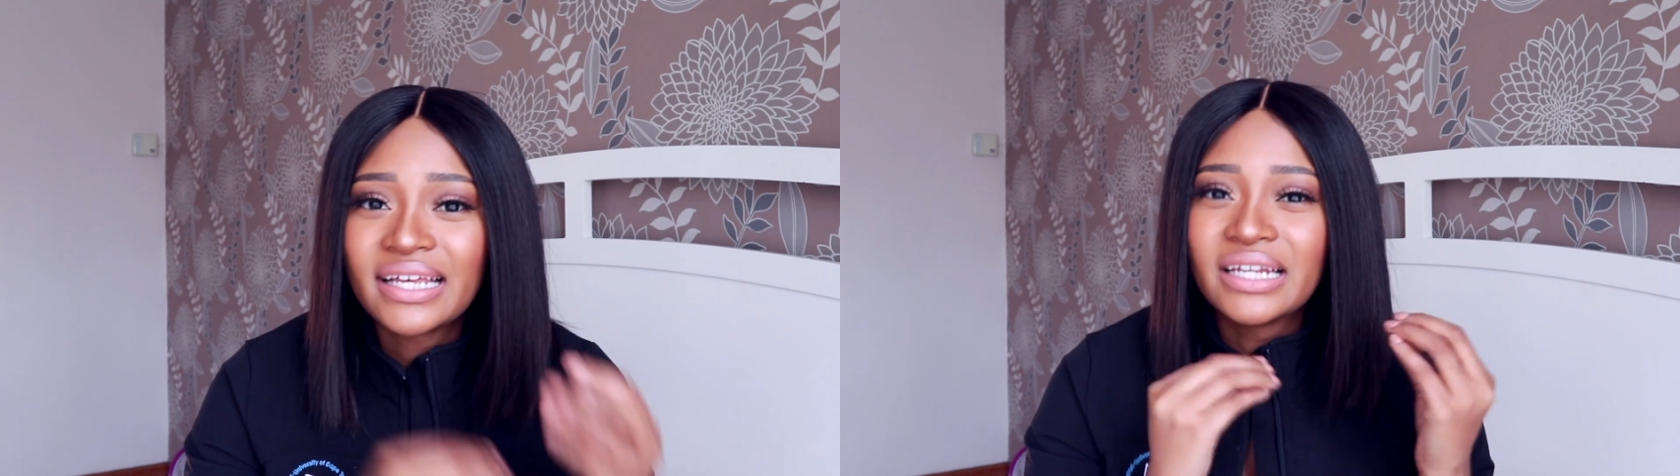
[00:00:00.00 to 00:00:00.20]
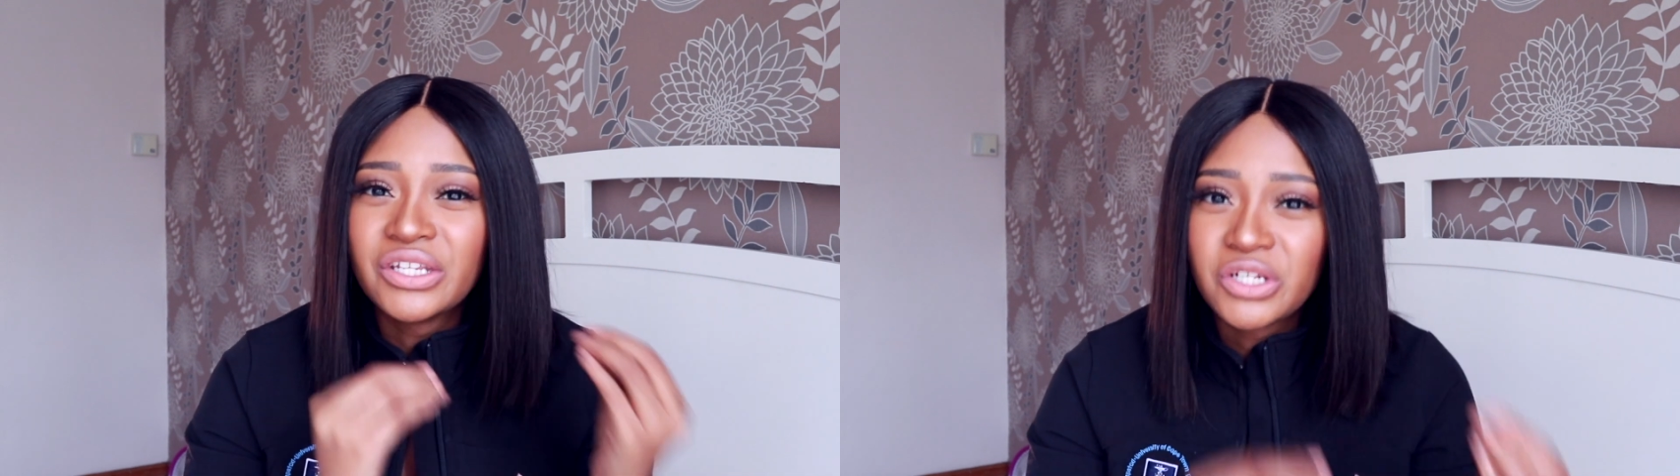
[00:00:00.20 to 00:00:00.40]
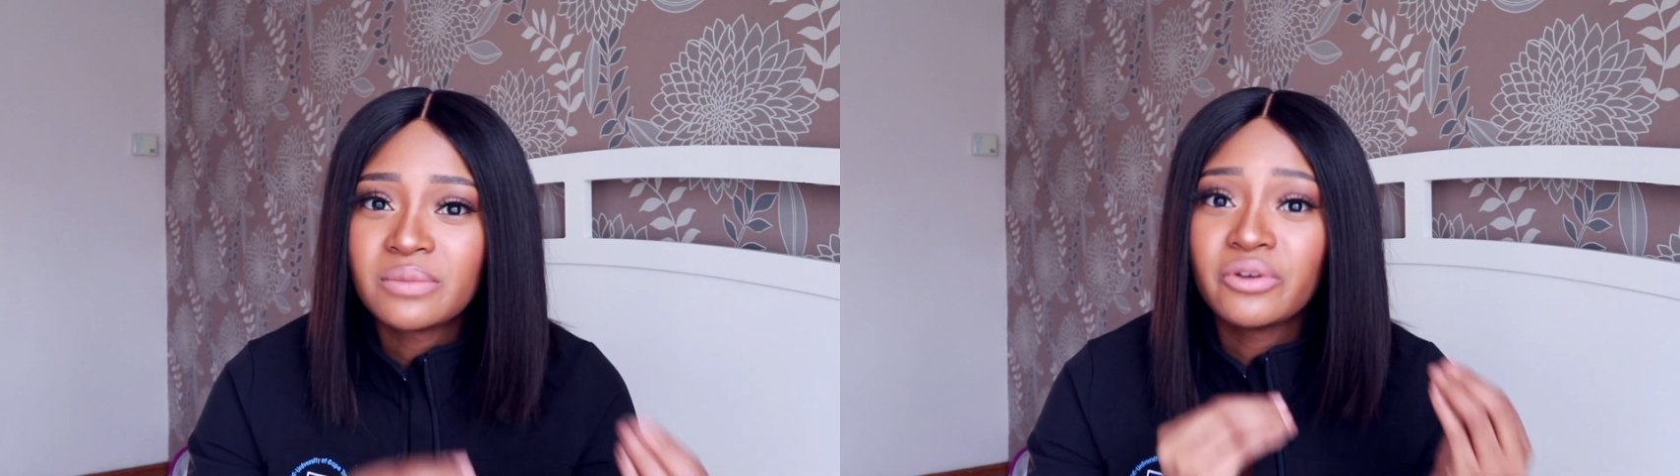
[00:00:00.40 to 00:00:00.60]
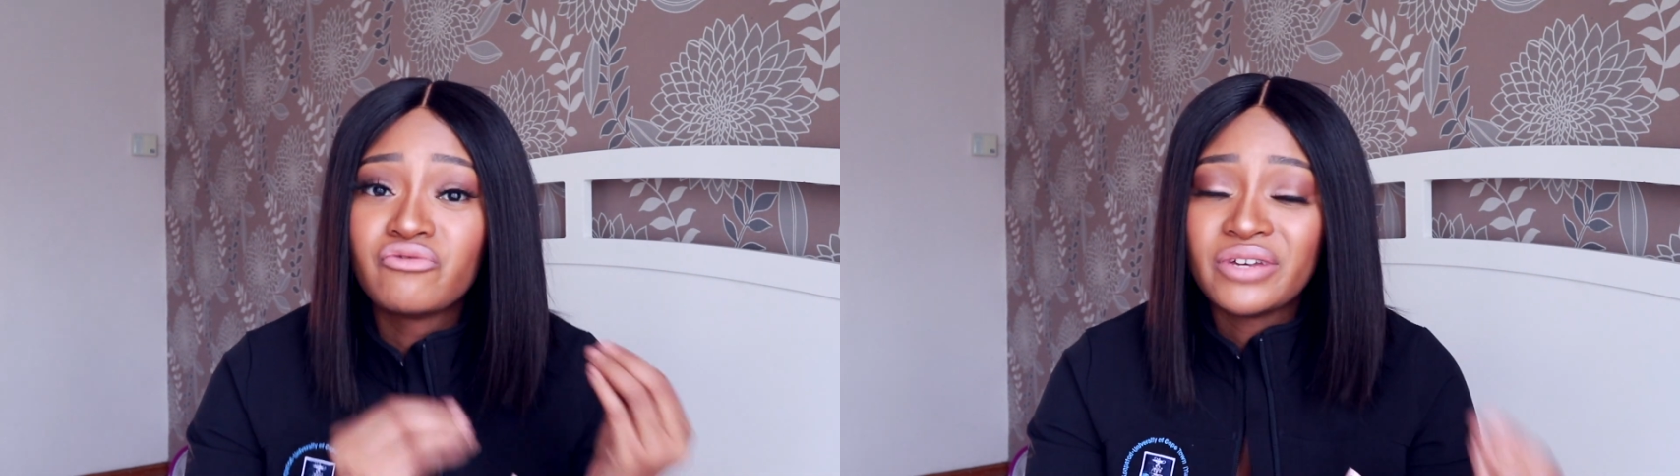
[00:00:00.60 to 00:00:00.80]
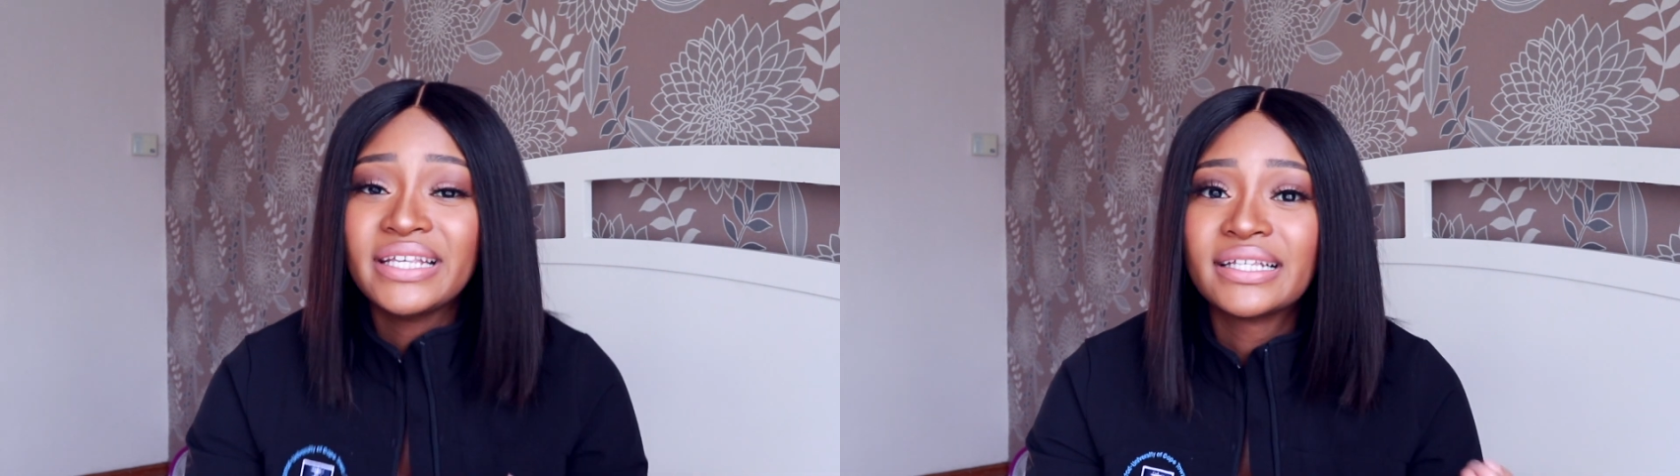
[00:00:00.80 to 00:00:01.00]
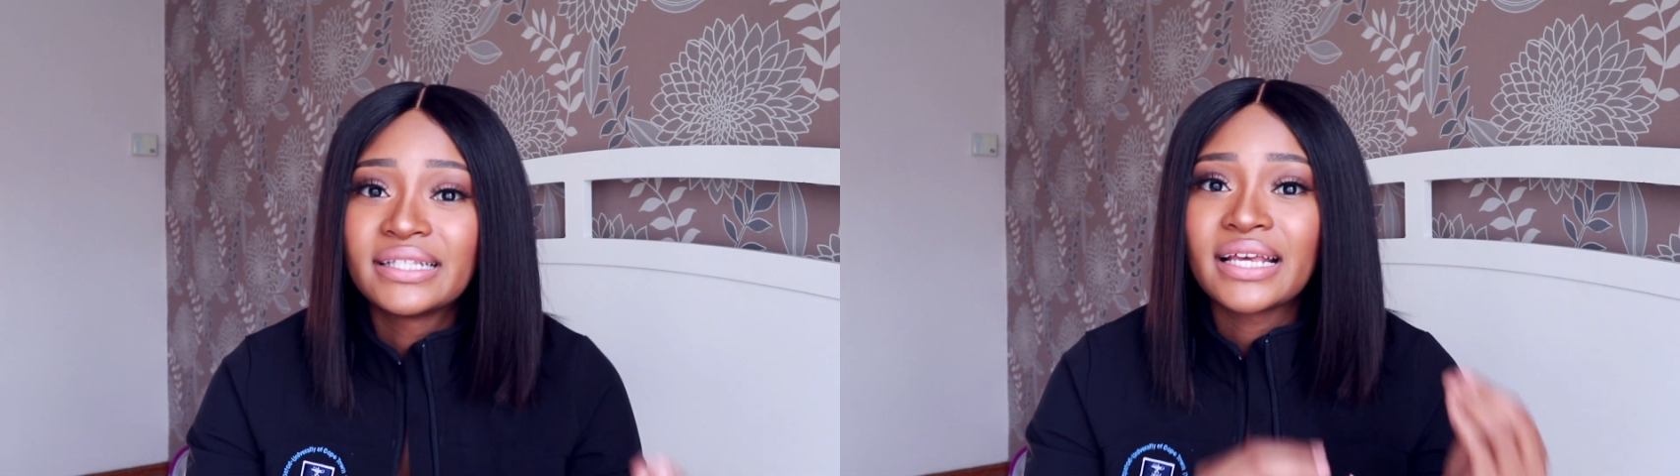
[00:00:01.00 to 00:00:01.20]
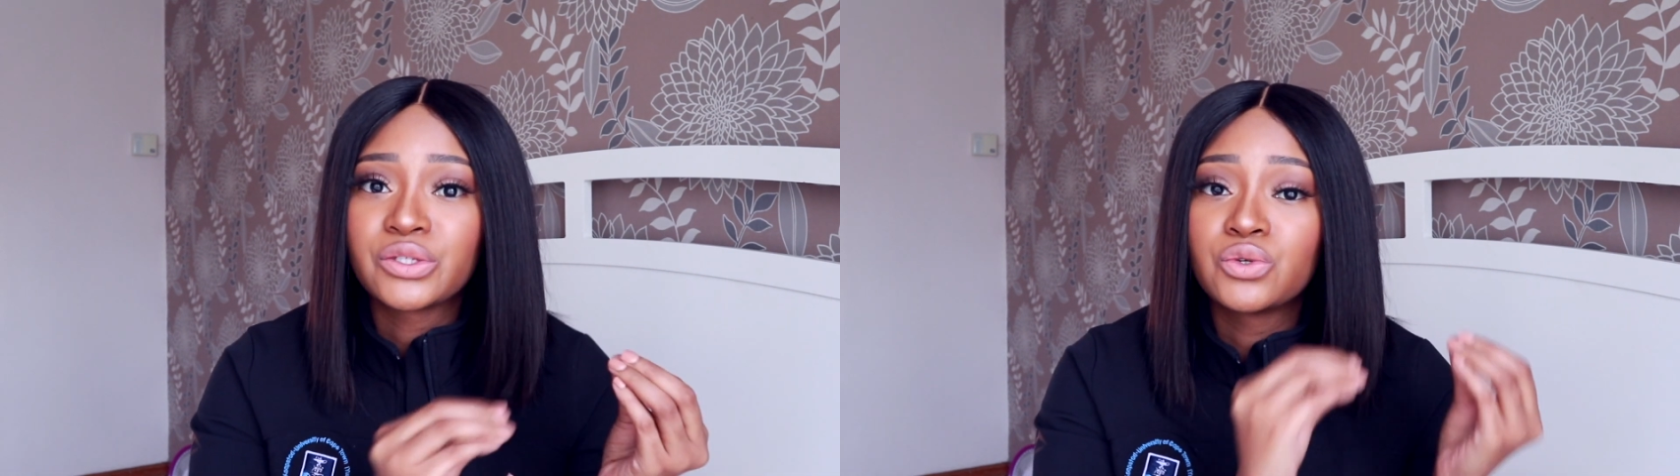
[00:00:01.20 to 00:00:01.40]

and legitimate reasons as